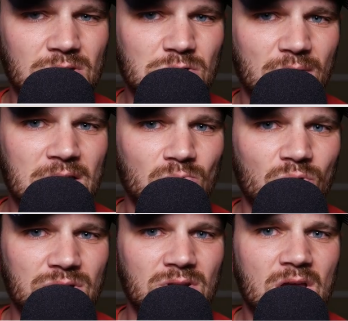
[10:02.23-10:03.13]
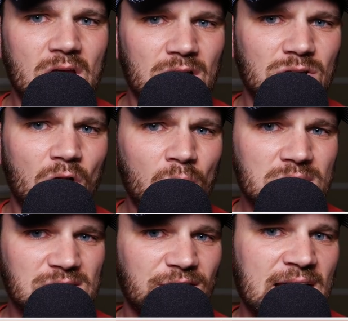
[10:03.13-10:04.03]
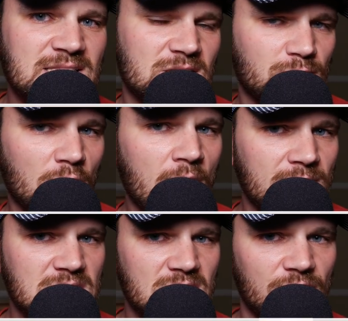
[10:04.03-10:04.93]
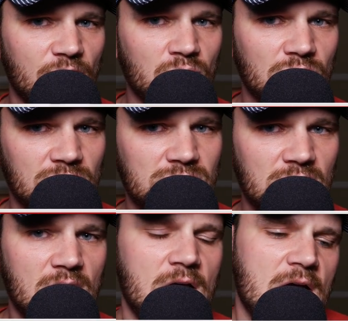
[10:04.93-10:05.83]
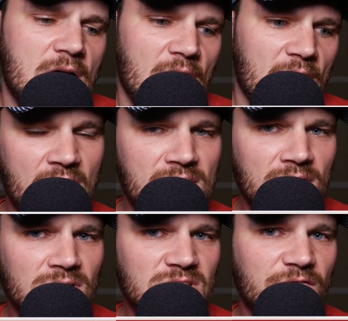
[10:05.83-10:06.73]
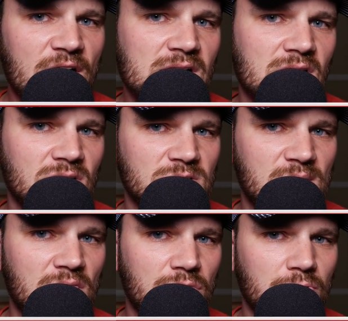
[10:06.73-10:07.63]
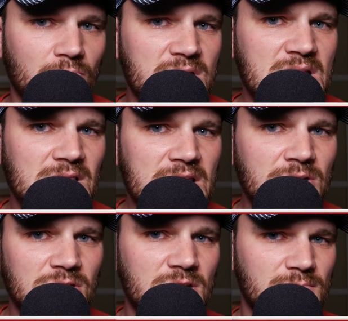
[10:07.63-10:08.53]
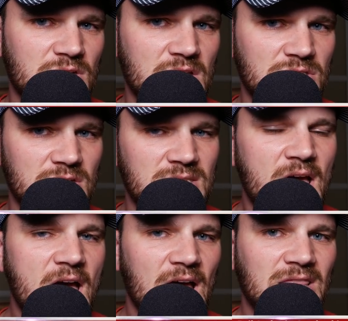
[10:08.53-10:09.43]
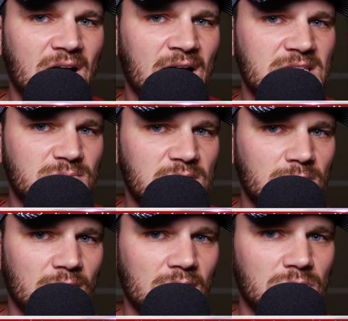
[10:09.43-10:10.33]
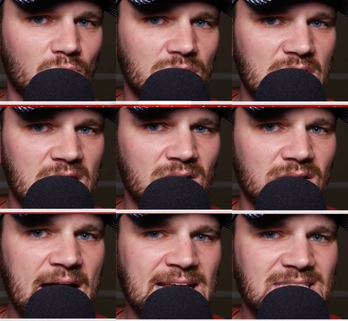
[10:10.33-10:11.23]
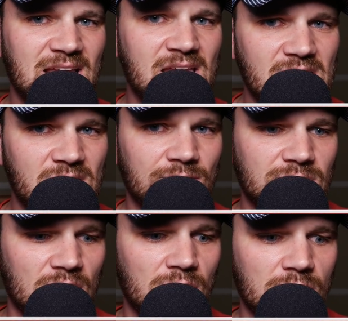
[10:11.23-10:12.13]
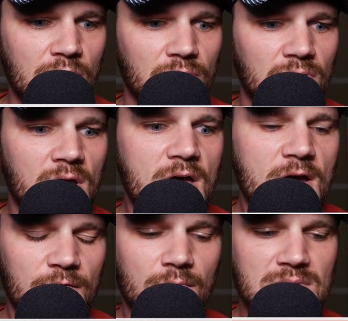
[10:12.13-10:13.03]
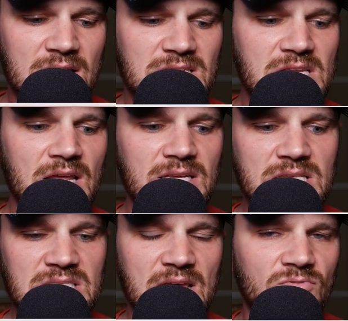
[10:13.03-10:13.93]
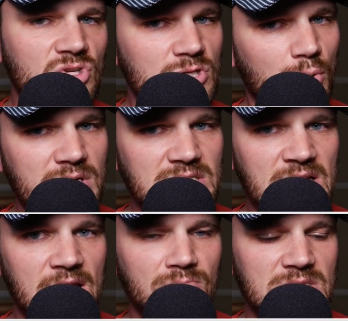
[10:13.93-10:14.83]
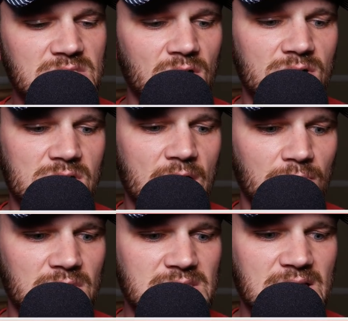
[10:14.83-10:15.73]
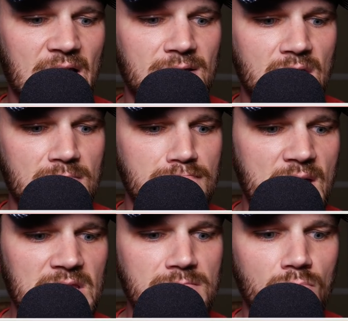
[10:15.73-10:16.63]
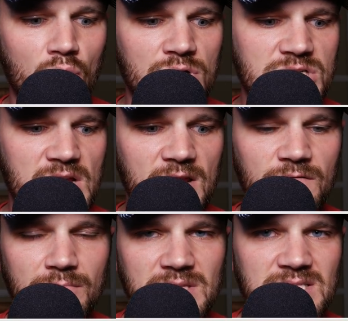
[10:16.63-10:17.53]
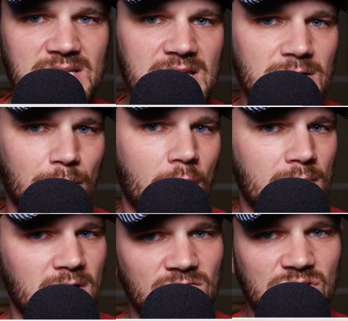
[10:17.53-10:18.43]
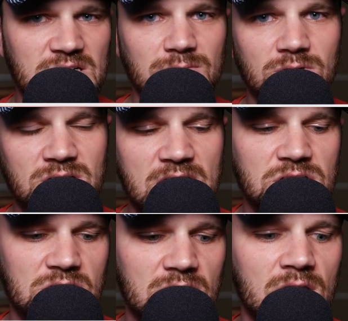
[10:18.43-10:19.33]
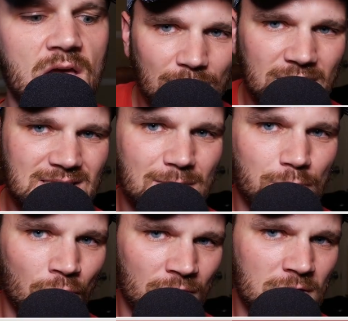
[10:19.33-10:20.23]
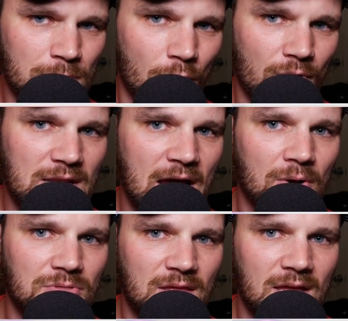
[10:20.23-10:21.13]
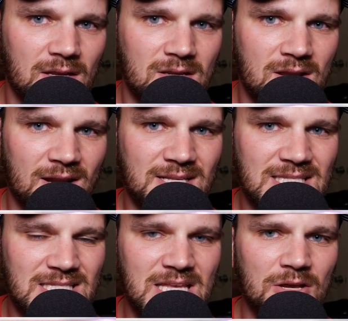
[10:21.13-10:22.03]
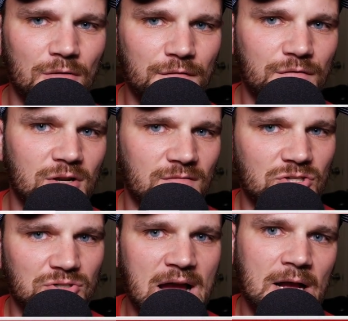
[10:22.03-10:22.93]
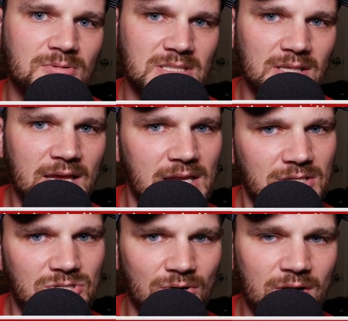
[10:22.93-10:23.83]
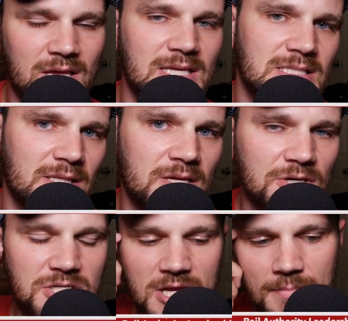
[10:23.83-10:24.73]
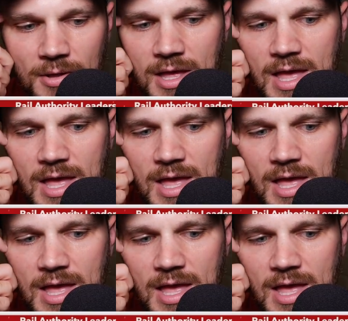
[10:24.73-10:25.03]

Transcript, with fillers: the train wouldn't go as fast as promised to voters. And then there's the fact that there's been three leadership changes at the High-Speed Rail Authority in the last eight years alone. From nineteen ninety-seven to twenty ten, we started out with this guy named Mehdi Morshed from the State Department of Transportation, but it's important to point out that not a single foot of track was laid during his leadership.